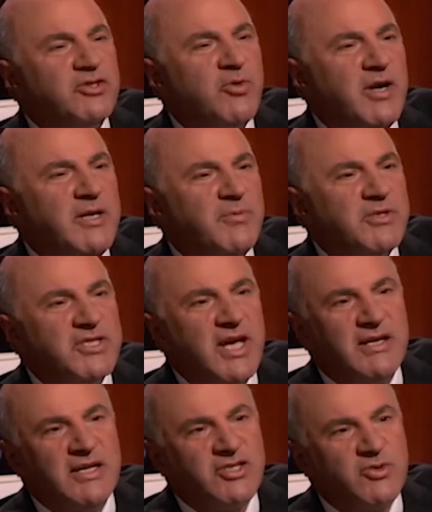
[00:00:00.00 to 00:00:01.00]

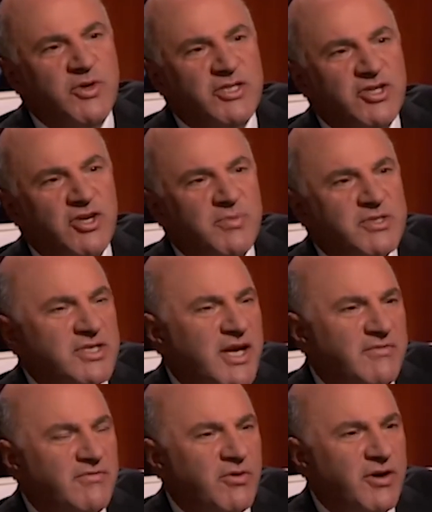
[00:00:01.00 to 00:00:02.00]
20%, I'll squeeze Cuban's
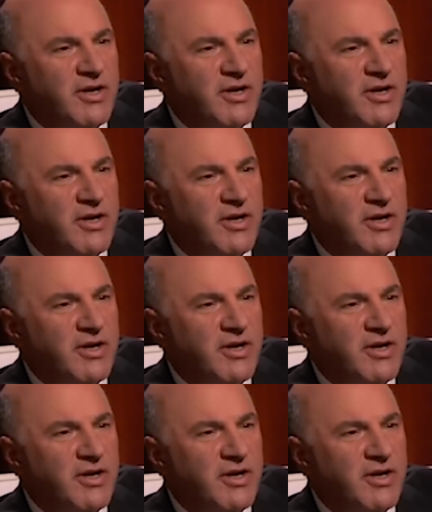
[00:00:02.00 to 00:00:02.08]
head for